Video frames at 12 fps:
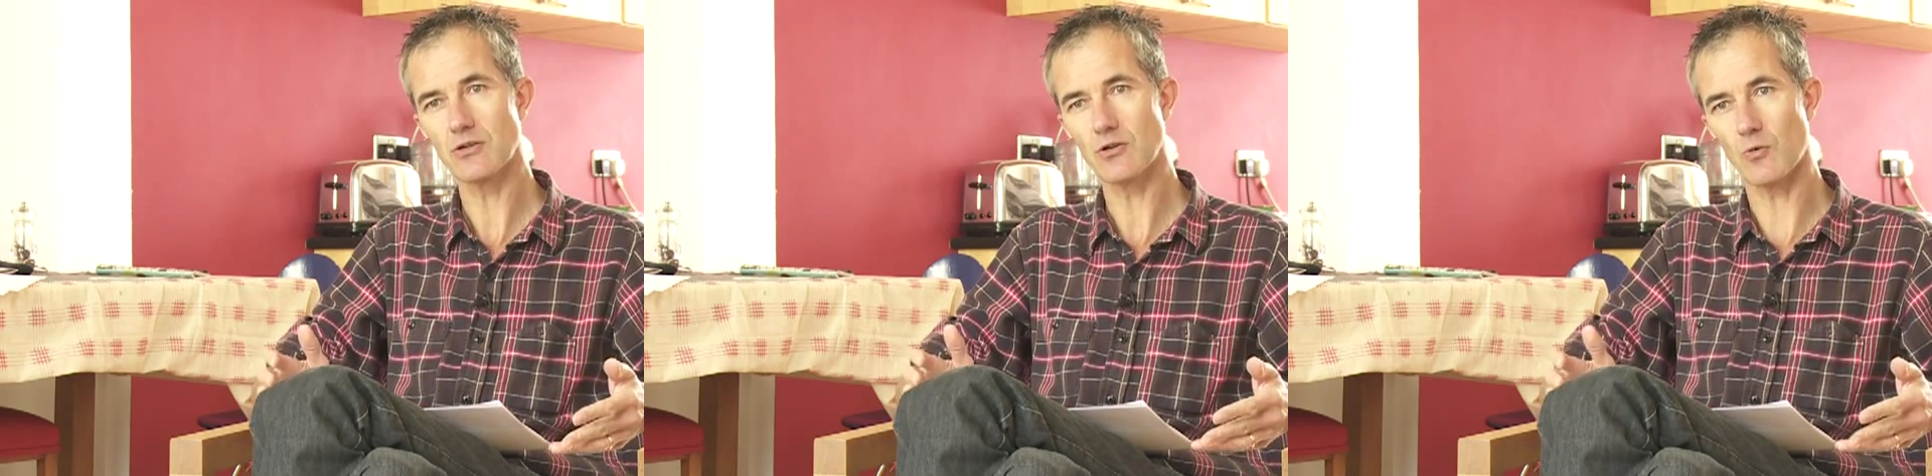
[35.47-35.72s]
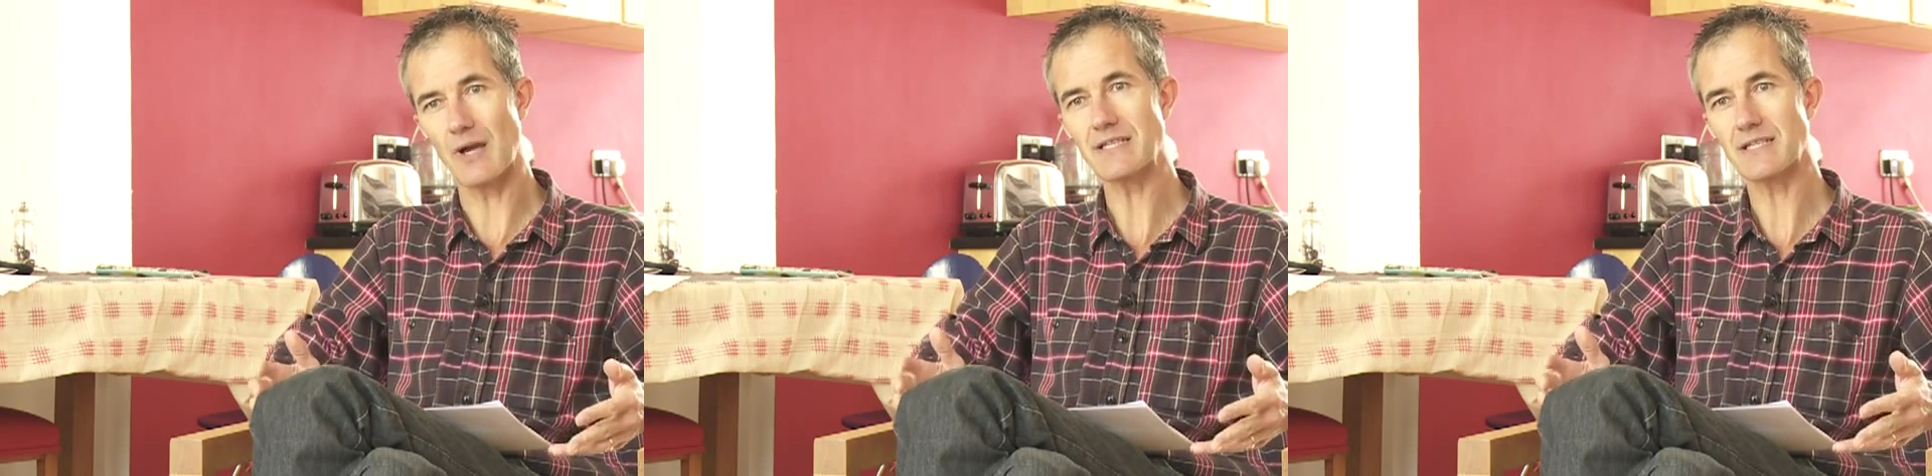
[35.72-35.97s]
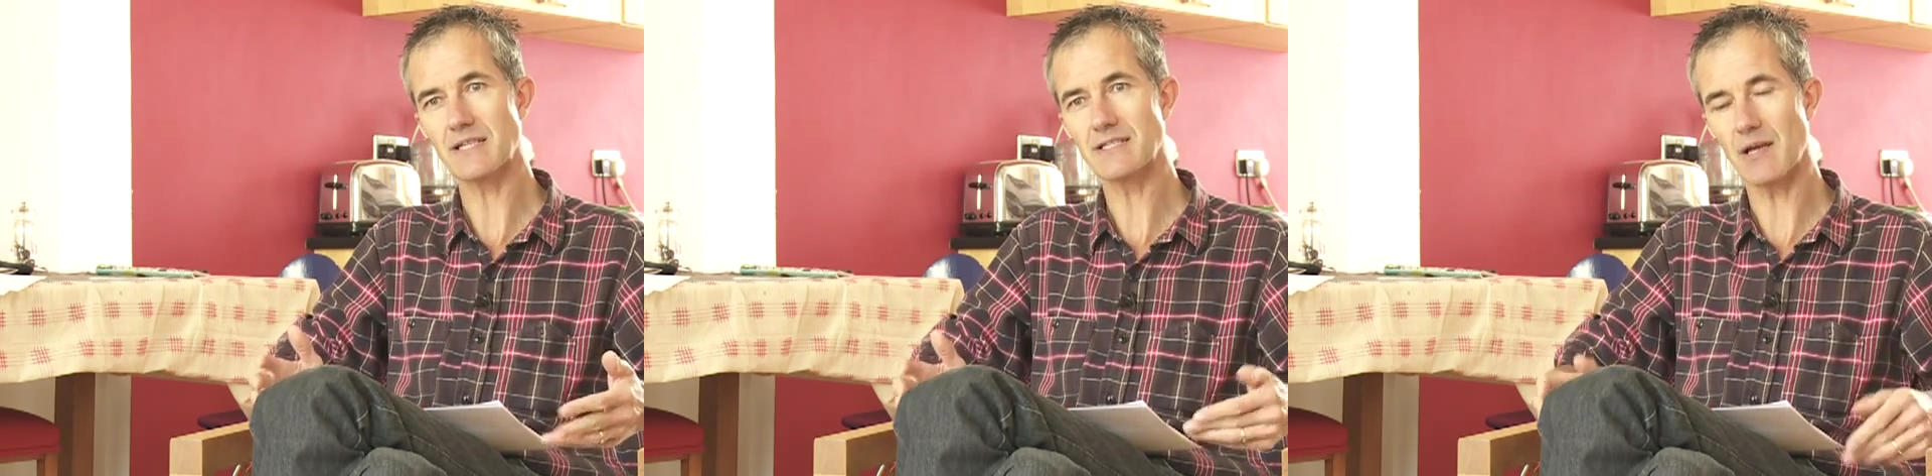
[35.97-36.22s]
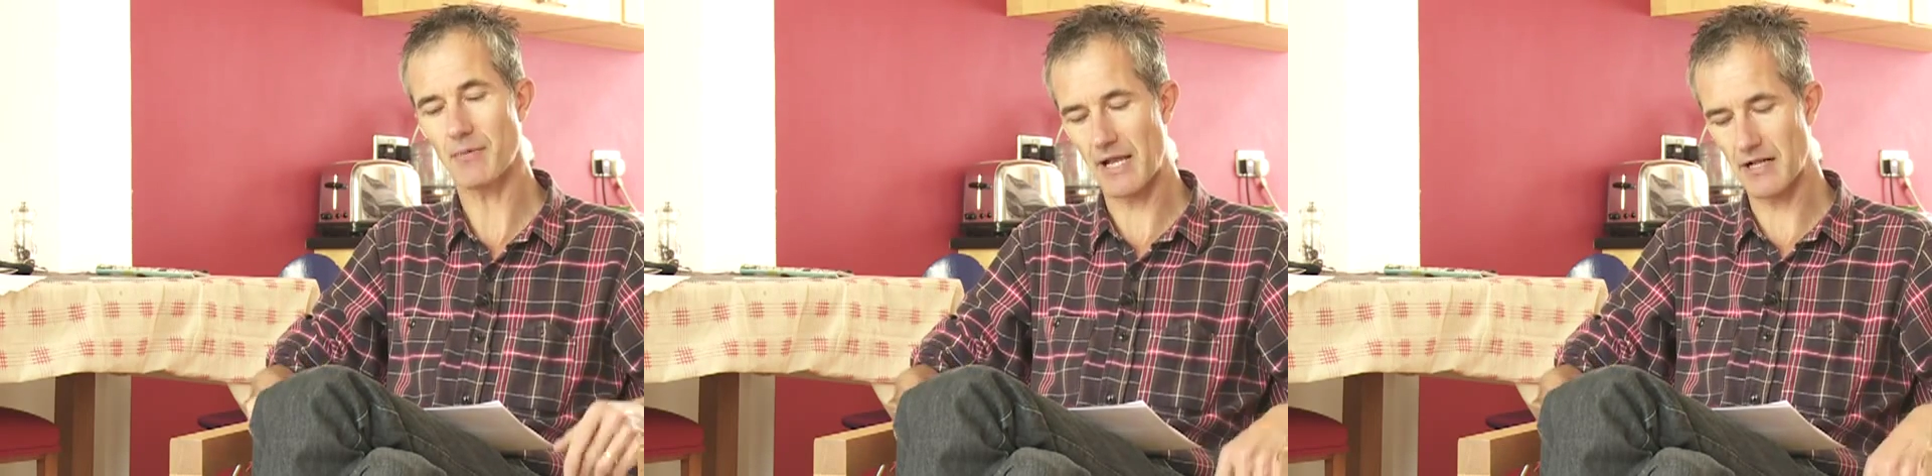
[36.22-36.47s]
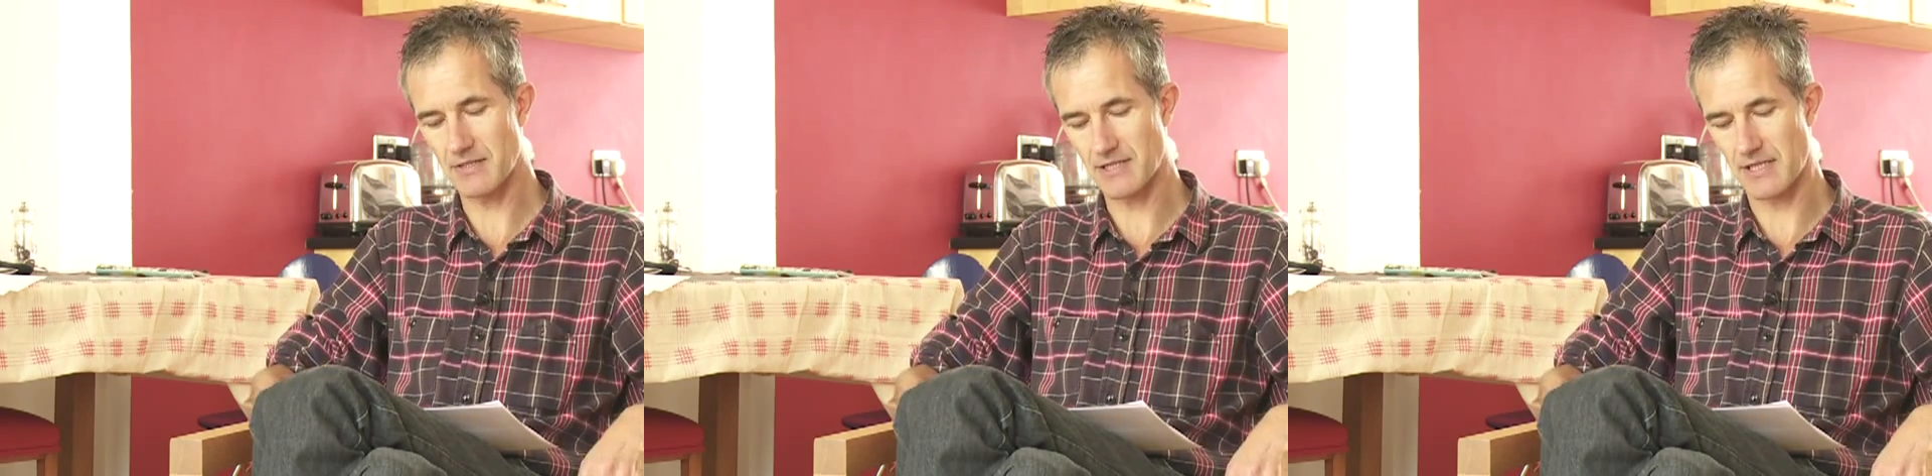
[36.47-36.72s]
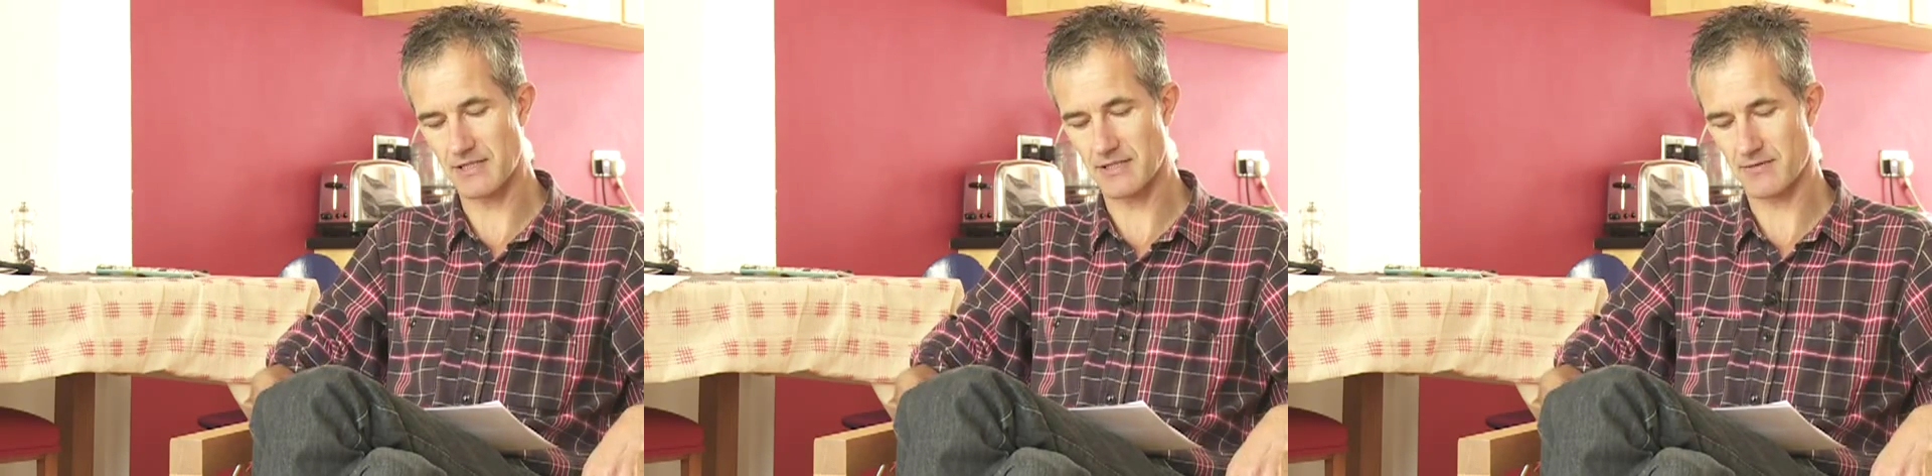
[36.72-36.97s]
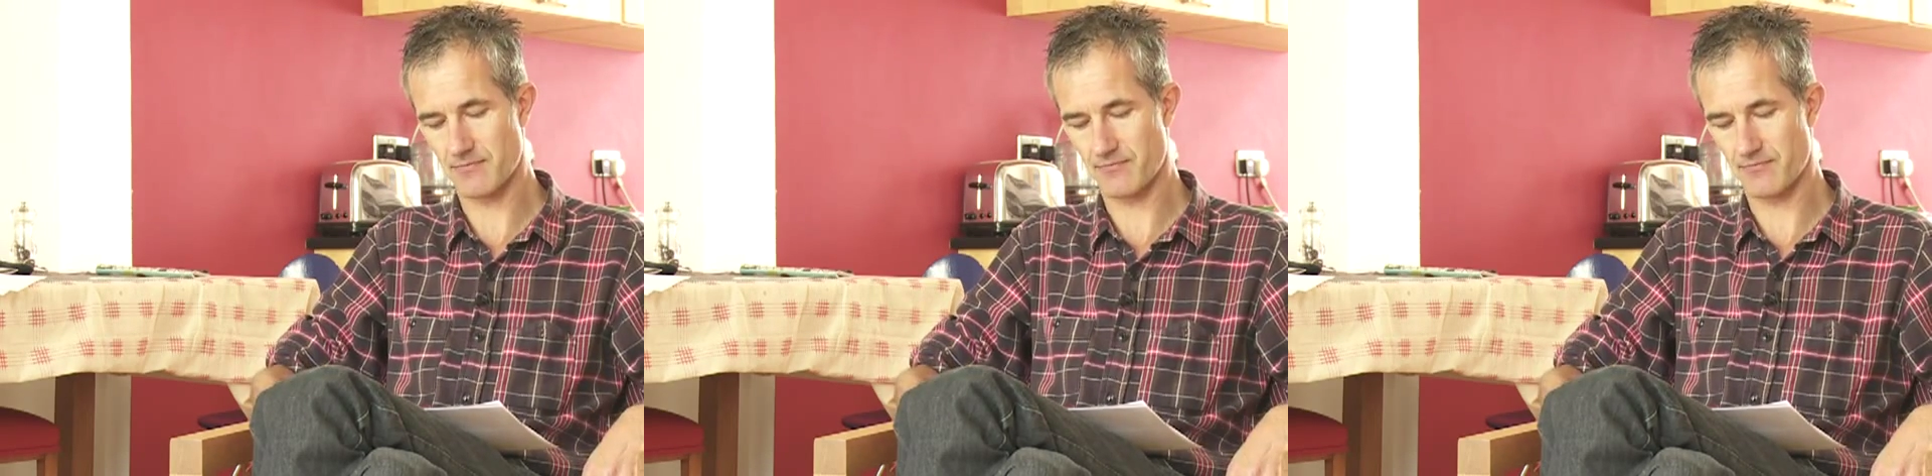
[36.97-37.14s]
you're wasting someone else's.